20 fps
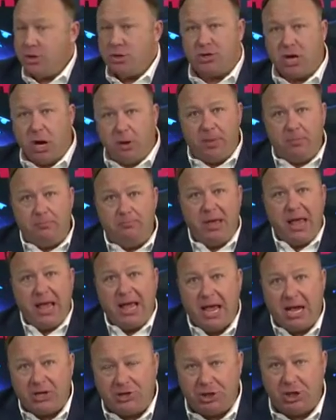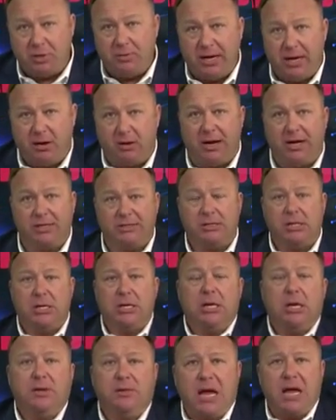So the big issue here is
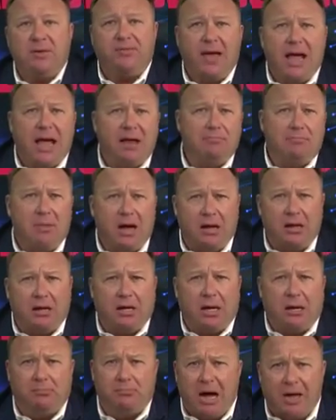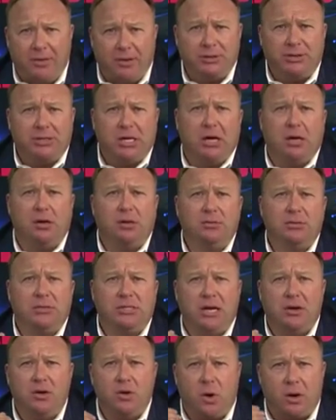they've had Mother Jones
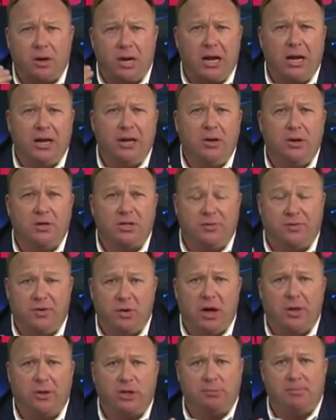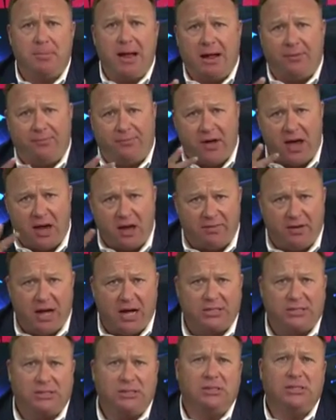and New York Daily News and a few others make fun of
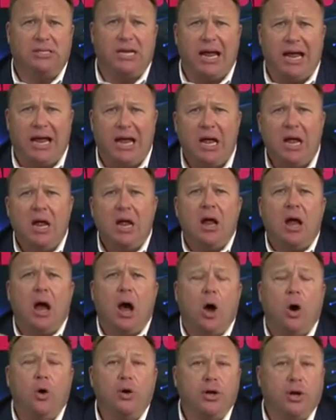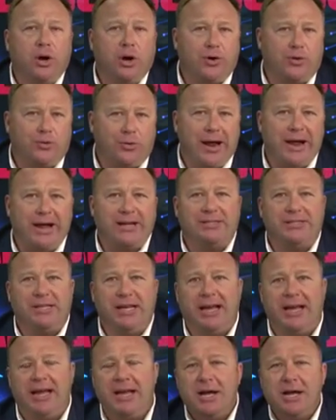us and say, oh, you're
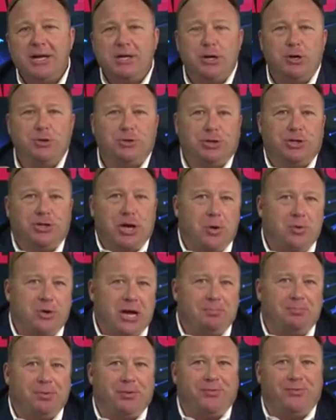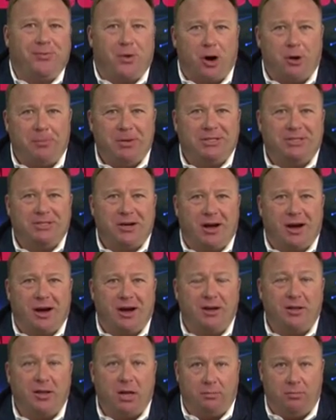crazy. You just don't get performance
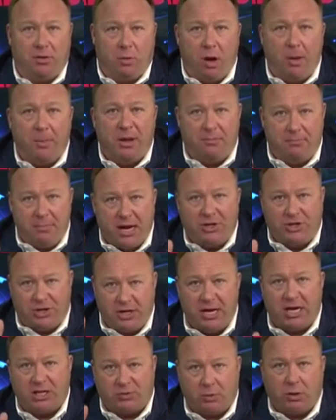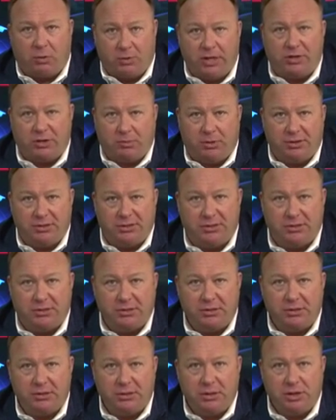art. The woman admits she does real rituals.
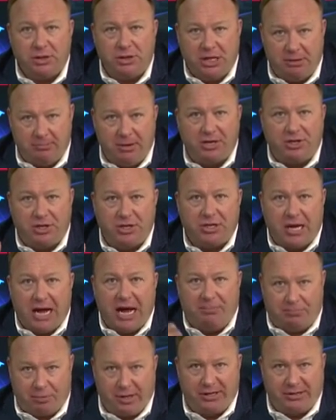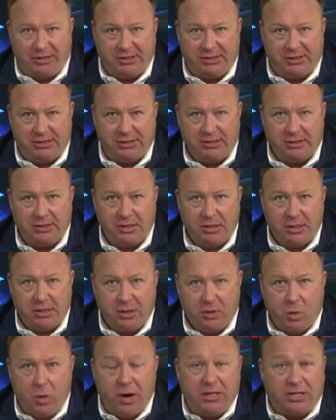She admits she's a high priestess.
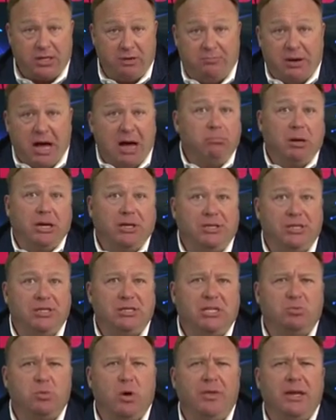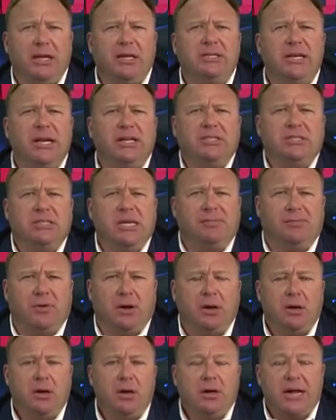When it's in public, she says, well, the intent's
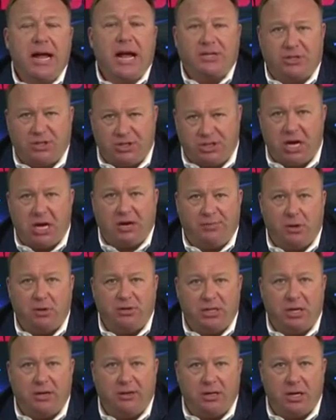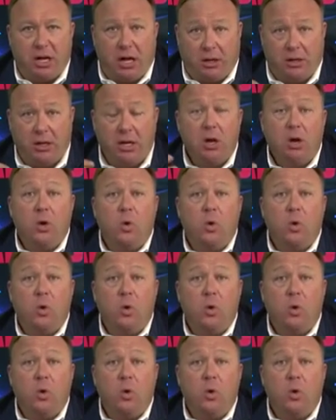different. Yeah, it's to suck folks into the cult.